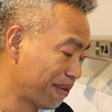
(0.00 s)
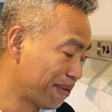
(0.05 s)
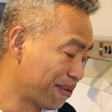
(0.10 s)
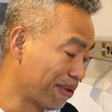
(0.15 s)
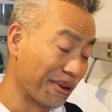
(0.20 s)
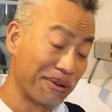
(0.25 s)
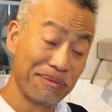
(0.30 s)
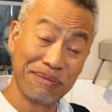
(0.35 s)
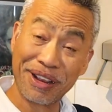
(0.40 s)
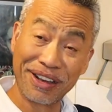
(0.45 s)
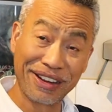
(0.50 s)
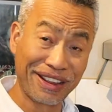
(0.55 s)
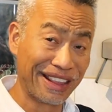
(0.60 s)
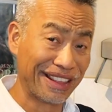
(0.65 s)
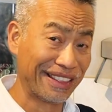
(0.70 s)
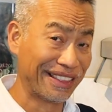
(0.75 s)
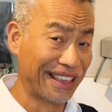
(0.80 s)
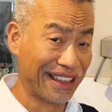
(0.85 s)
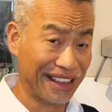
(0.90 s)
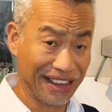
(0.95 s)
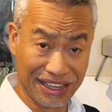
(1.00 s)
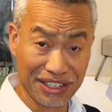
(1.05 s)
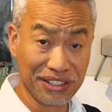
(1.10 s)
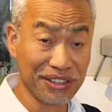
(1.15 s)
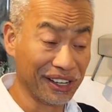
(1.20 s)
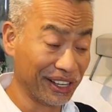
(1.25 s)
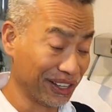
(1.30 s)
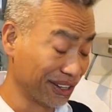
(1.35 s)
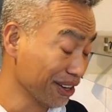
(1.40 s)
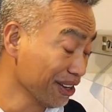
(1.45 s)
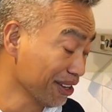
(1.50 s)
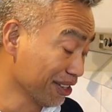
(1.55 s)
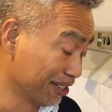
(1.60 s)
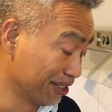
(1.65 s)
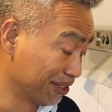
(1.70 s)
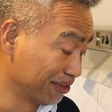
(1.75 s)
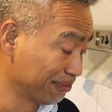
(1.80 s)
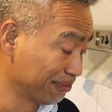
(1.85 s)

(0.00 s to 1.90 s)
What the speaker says: for merienda. It's really good.